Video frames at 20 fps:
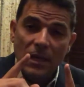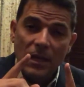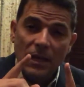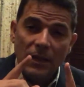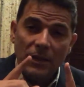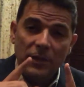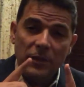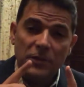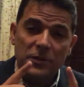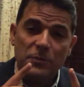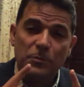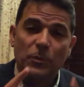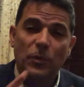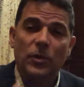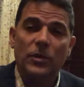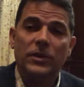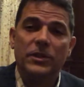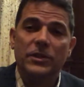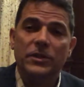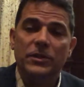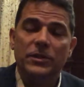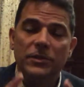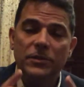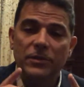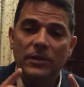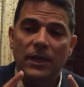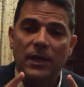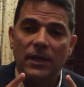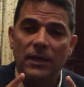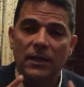There's more to
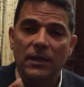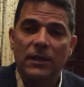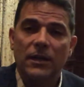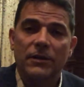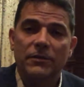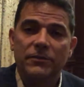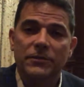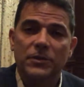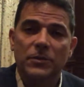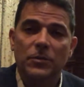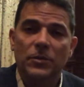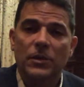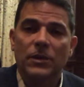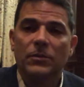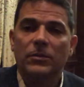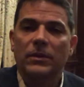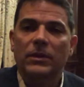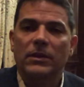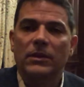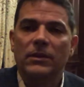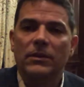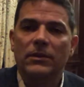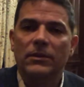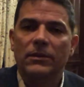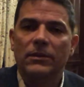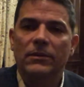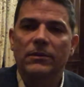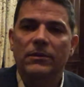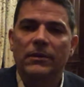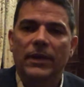do. I love to work with
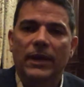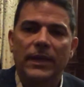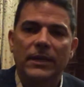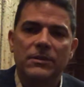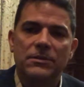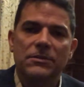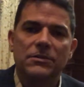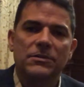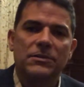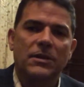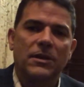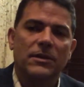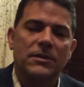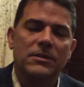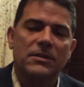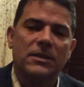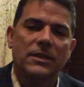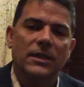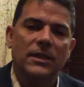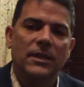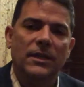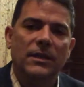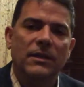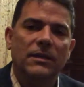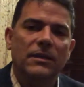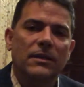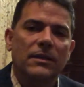you, Jesus Garcia.